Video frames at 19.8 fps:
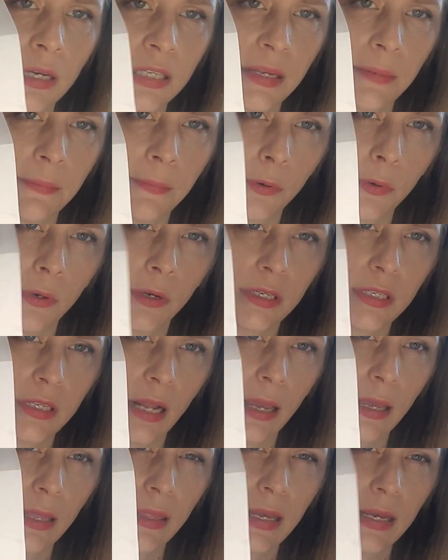symbol looks
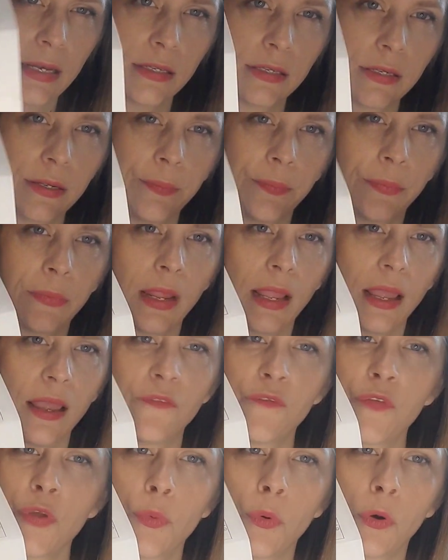like this. If
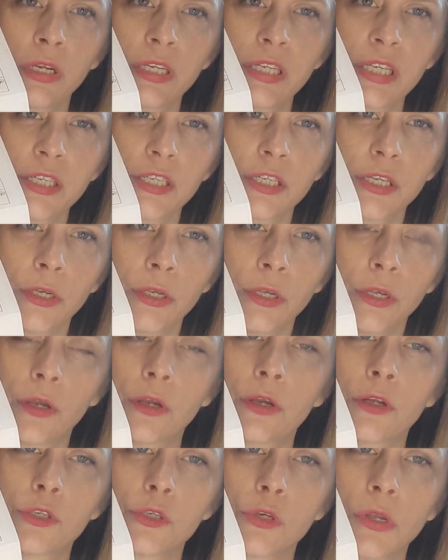you wanted to, you
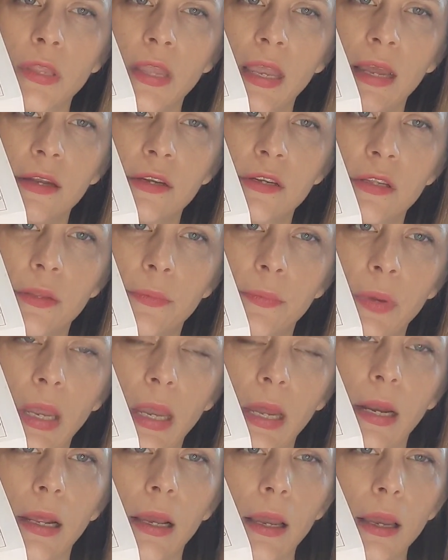could join the end to the
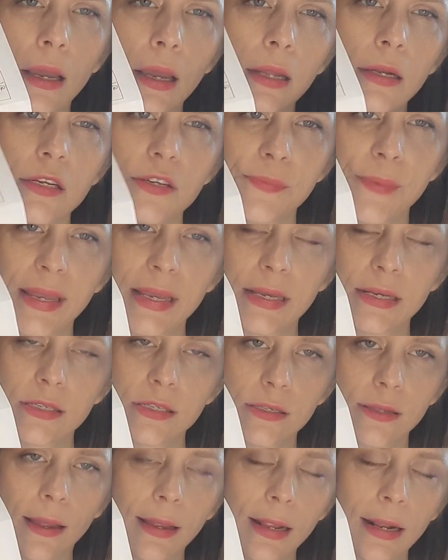beginning again to make it
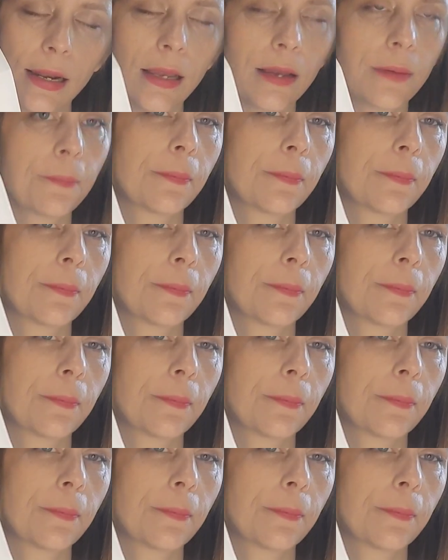cyclic,